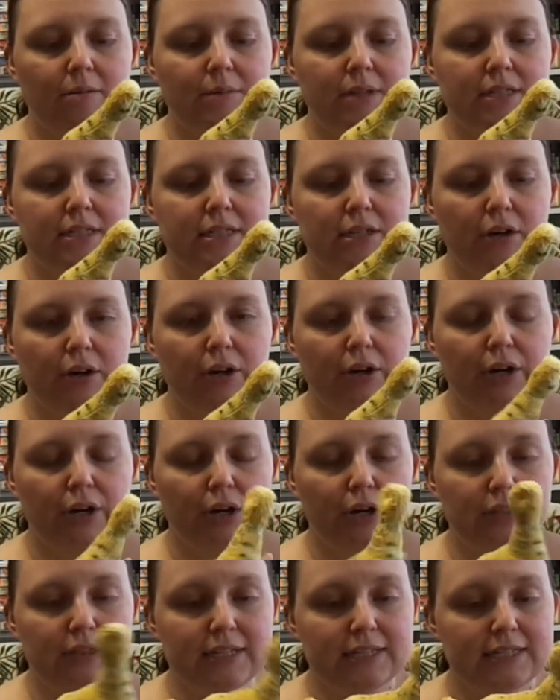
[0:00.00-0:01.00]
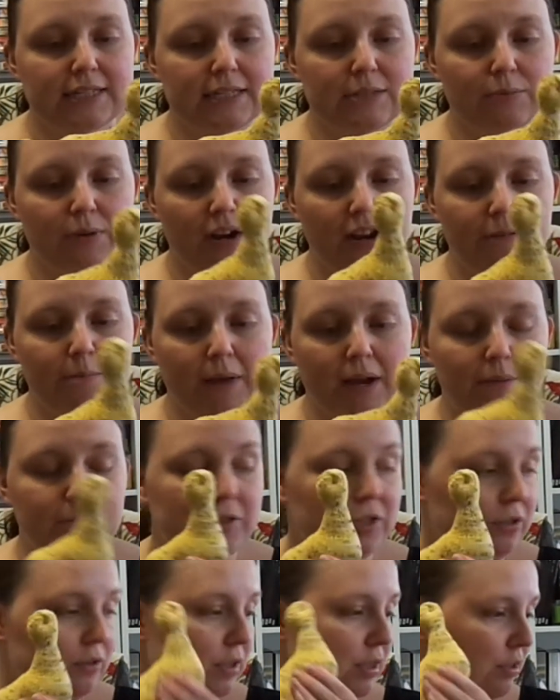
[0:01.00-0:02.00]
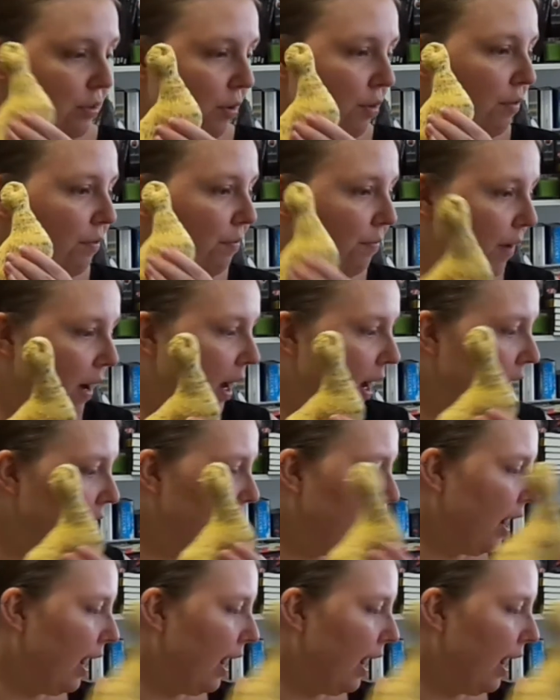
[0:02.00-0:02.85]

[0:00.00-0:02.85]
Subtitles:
So this is what I'm up to so far.